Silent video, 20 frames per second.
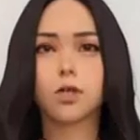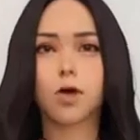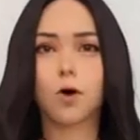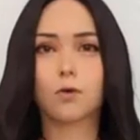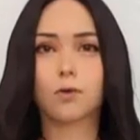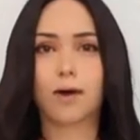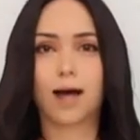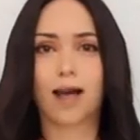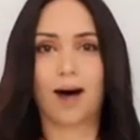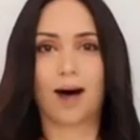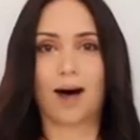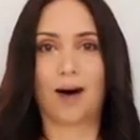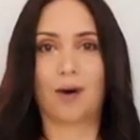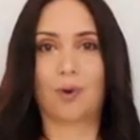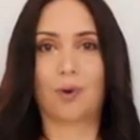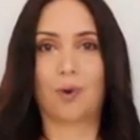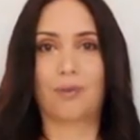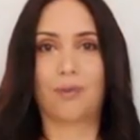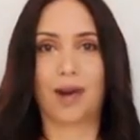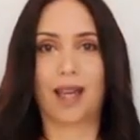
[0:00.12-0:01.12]

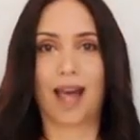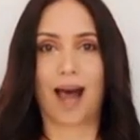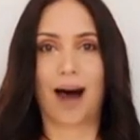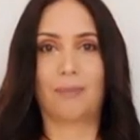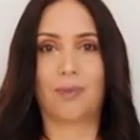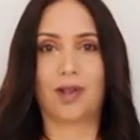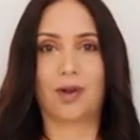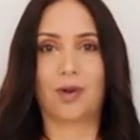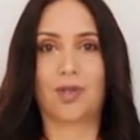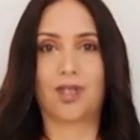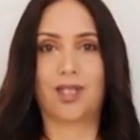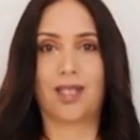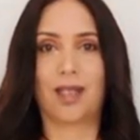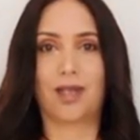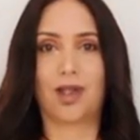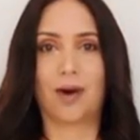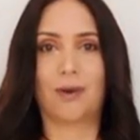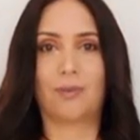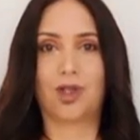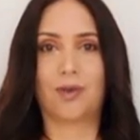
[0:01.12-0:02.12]
Tokyo, the capital
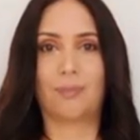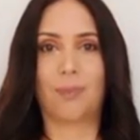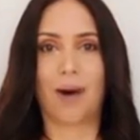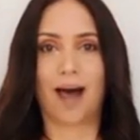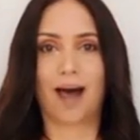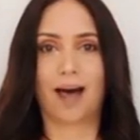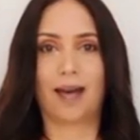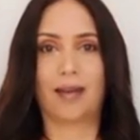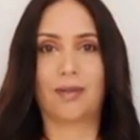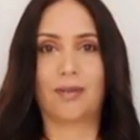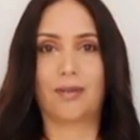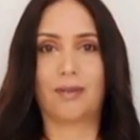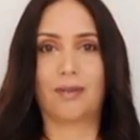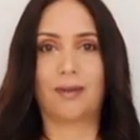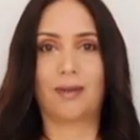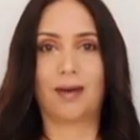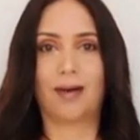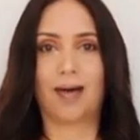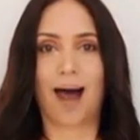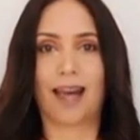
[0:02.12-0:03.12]
city of Japan,
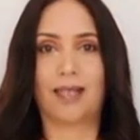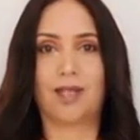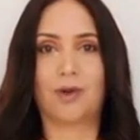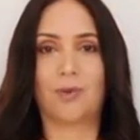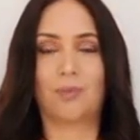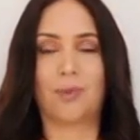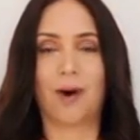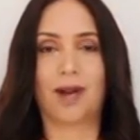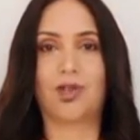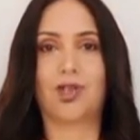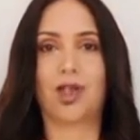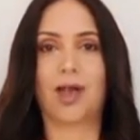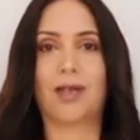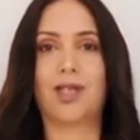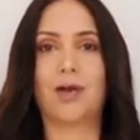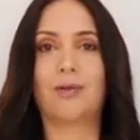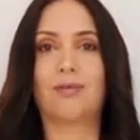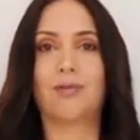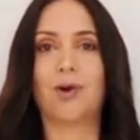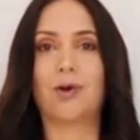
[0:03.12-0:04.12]
has a rich and
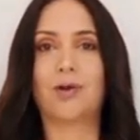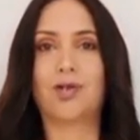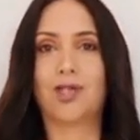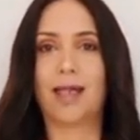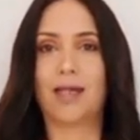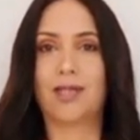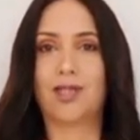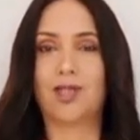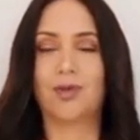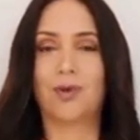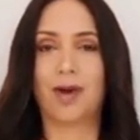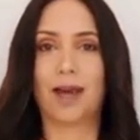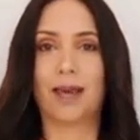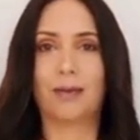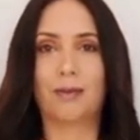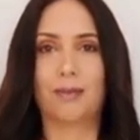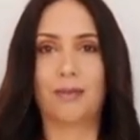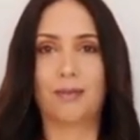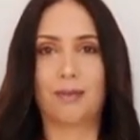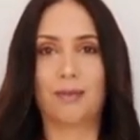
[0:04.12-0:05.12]
diverse history.